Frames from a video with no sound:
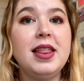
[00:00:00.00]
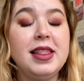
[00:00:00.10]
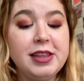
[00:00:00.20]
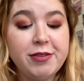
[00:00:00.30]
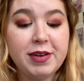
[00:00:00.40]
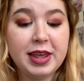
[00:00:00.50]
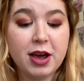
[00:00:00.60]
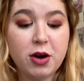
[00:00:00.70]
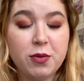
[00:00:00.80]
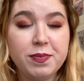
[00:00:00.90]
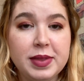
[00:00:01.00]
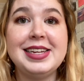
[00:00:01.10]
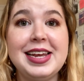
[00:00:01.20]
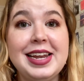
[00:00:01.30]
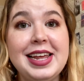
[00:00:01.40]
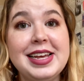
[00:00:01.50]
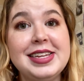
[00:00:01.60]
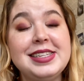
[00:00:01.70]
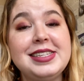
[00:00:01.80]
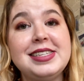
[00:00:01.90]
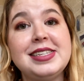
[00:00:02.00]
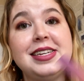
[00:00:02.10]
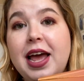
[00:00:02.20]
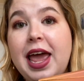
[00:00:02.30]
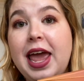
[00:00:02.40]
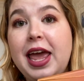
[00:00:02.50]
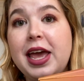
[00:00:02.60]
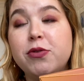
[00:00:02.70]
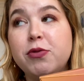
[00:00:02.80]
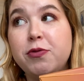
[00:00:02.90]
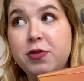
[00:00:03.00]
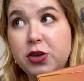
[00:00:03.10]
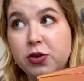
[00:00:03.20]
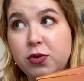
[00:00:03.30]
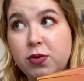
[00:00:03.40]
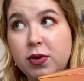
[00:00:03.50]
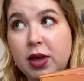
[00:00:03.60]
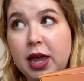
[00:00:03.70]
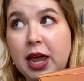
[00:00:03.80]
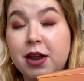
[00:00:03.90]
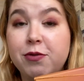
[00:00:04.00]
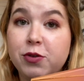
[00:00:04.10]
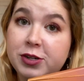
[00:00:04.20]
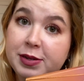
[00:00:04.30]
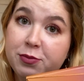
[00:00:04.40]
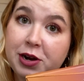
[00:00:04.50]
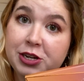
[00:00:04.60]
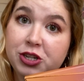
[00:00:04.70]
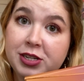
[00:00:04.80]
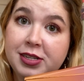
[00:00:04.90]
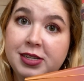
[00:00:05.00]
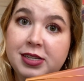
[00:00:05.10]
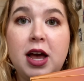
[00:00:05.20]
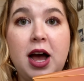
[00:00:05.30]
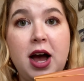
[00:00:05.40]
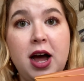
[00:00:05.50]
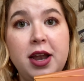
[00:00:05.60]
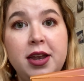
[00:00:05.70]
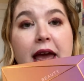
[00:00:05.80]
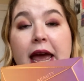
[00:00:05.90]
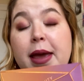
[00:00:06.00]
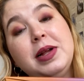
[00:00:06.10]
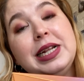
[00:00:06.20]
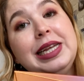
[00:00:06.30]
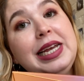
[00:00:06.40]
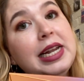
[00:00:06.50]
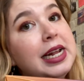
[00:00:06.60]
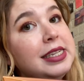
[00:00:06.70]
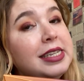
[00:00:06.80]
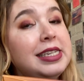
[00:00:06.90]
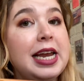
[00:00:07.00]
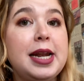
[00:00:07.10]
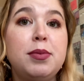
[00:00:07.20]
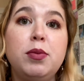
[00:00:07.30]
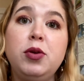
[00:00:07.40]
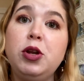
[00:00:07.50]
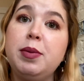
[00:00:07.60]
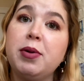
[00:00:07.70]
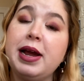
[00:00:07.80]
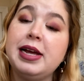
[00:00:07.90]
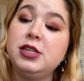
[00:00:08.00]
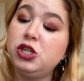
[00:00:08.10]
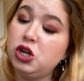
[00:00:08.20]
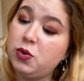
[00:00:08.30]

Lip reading: This video, it is a review and first impressions on a clean and sustainable beauty brand known